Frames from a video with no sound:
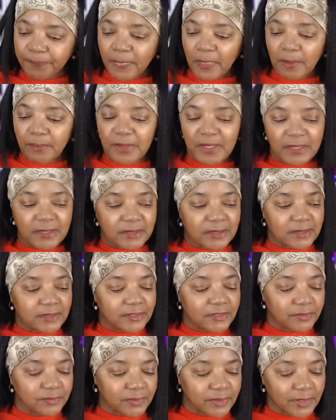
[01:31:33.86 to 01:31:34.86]
because
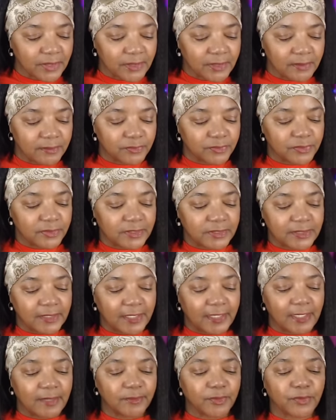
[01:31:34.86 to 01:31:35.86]
this one comes with a
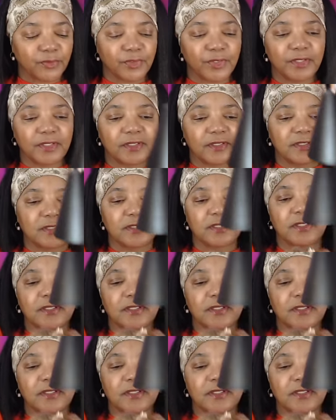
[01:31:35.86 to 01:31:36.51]
timer where you can set